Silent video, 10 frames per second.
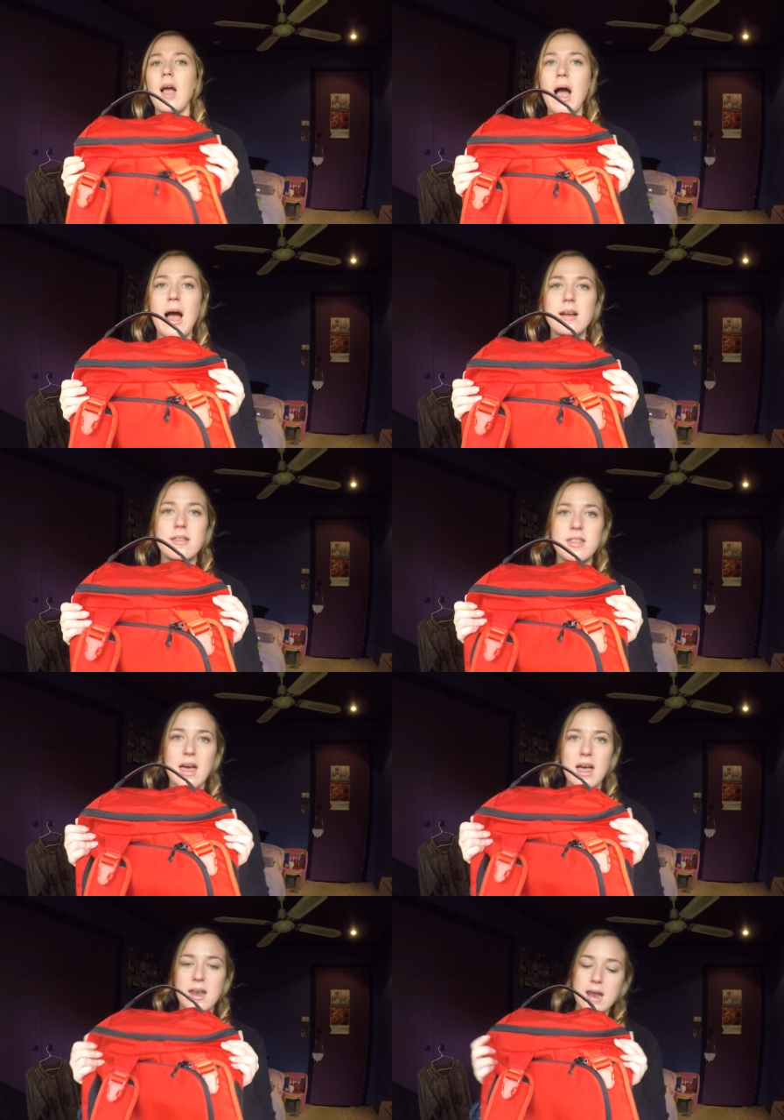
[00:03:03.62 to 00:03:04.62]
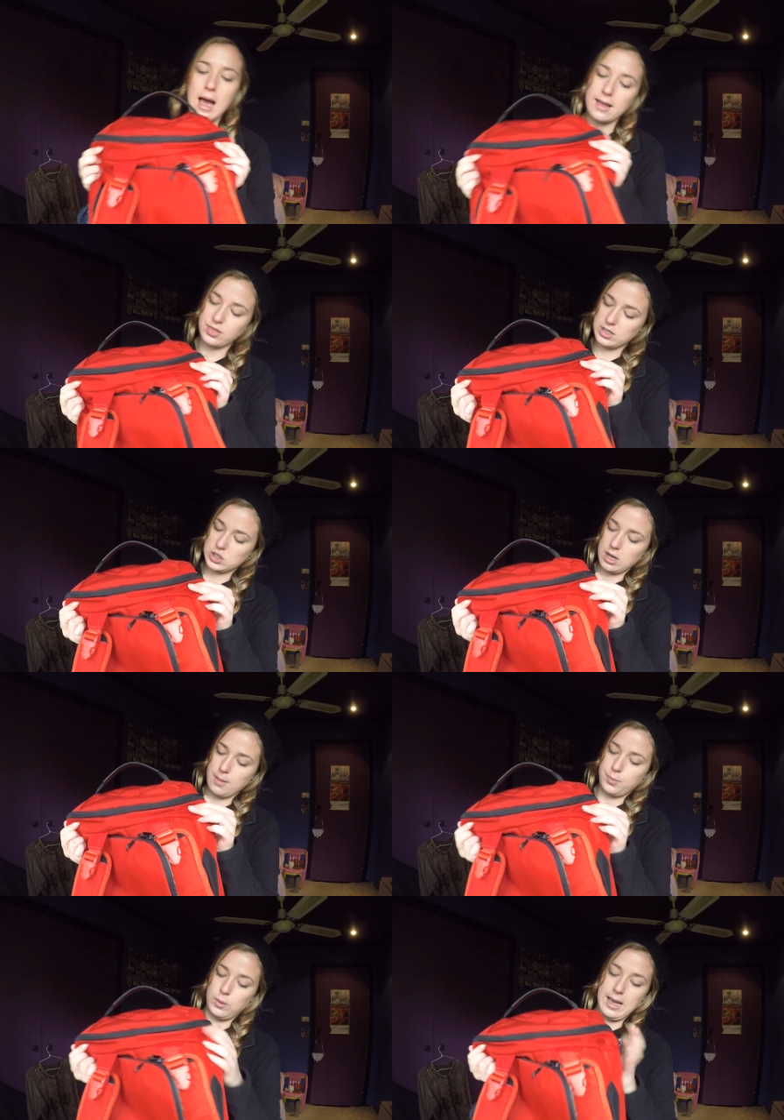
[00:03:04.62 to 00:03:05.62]
And then at the
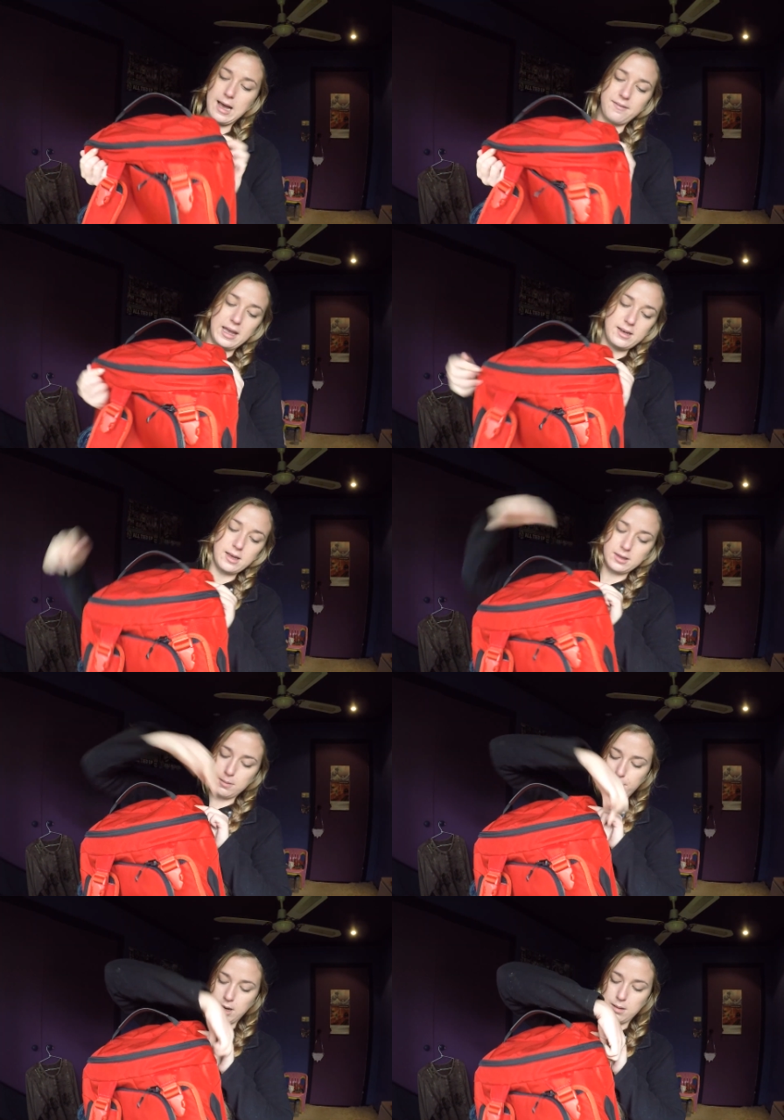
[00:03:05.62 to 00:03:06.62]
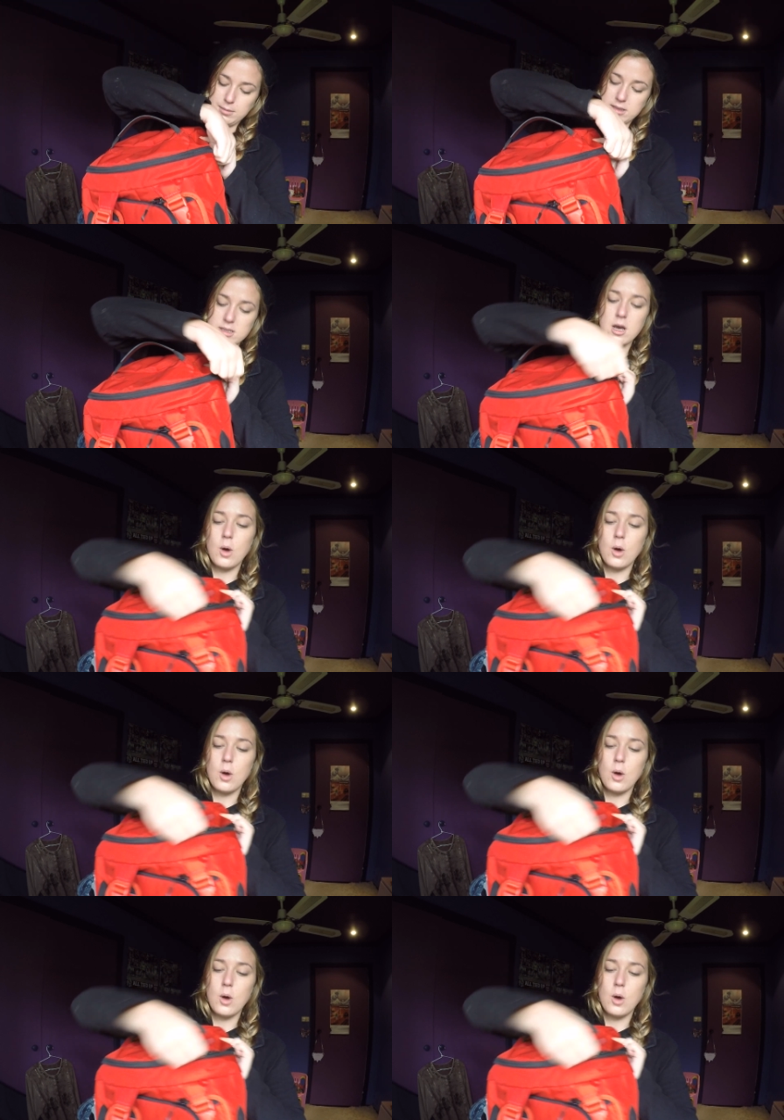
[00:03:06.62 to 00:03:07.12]
top we have another compartment,